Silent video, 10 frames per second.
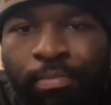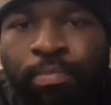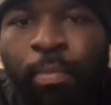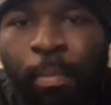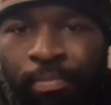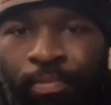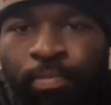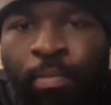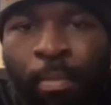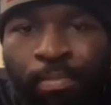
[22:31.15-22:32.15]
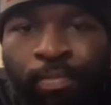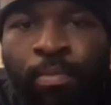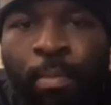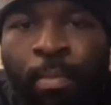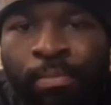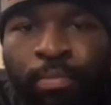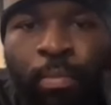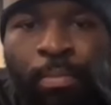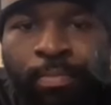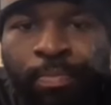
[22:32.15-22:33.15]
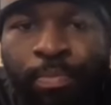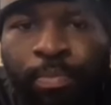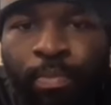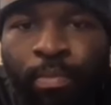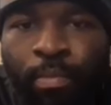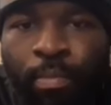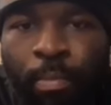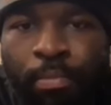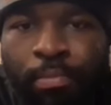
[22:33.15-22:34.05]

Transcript: [no speech]